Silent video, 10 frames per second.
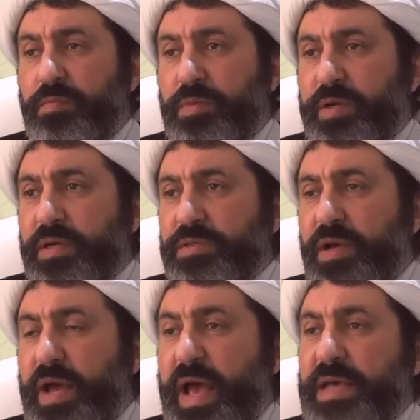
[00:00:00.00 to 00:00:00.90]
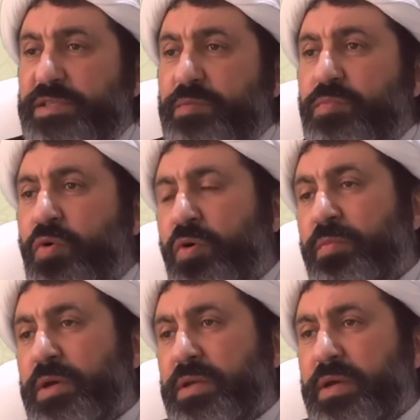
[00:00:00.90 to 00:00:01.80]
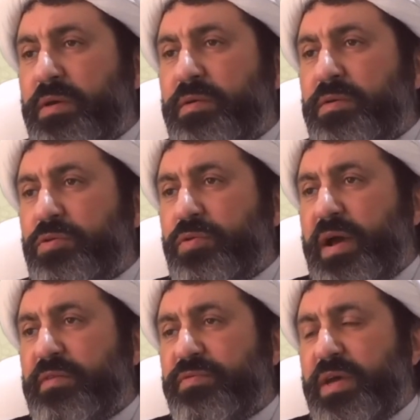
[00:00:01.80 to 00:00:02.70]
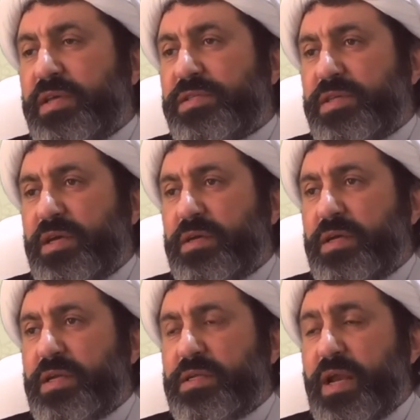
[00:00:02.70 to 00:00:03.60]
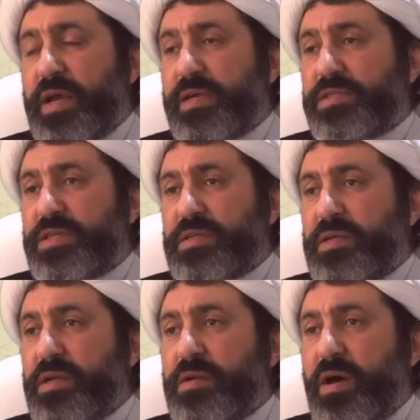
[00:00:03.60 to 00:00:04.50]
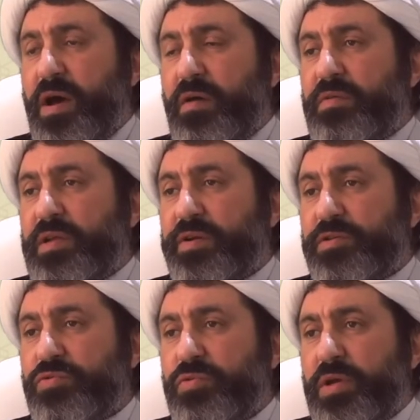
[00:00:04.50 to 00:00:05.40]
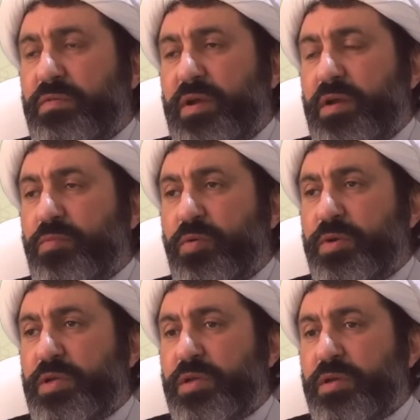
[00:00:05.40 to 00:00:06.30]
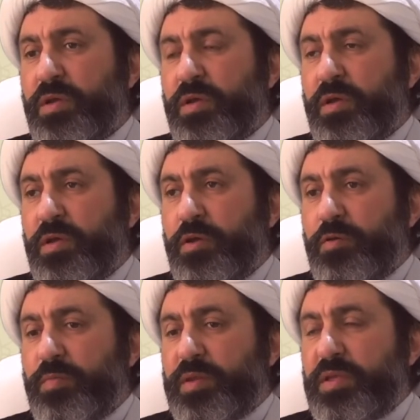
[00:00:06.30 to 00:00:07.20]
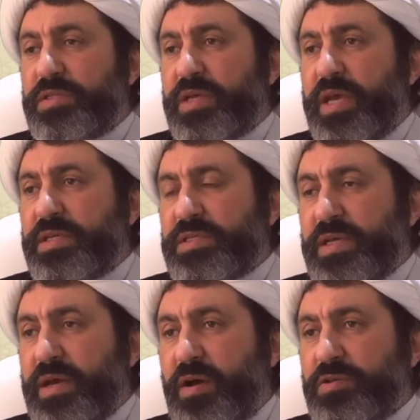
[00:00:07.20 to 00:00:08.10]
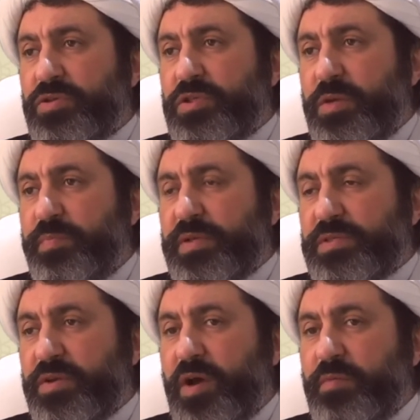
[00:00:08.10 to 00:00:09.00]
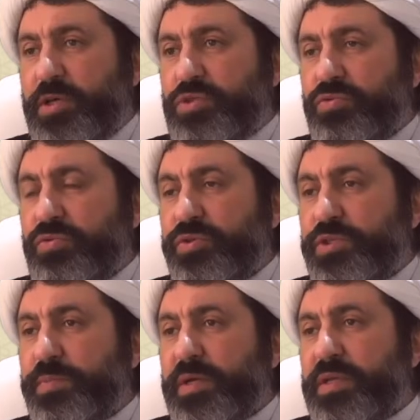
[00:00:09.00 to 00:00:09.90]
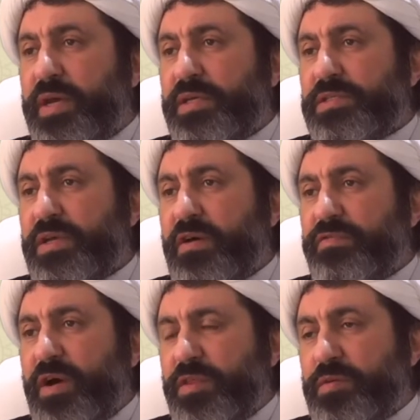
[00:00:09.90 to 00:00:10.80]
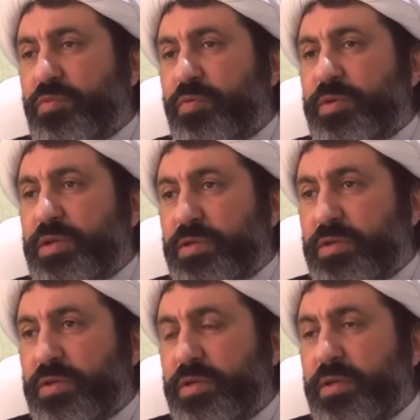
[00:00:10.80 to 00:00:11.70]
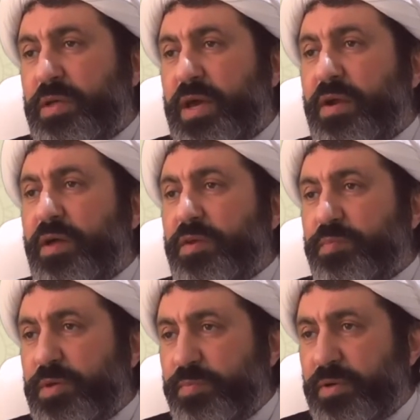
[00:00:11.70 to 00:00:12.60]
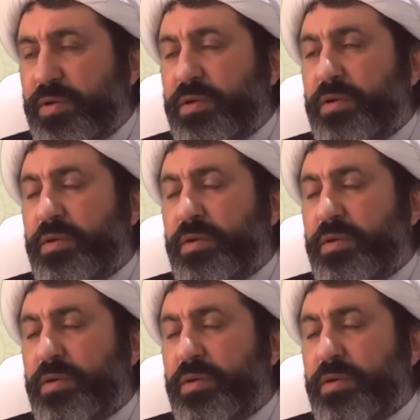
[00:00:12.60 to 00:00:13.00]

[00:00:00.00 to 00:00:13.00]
because as a mu'min you have izzah innal izzata lillah wa lirasulihi wa lil mu'minin but this izzah also depends on how much you respect the izzah of other mu'minin and other people.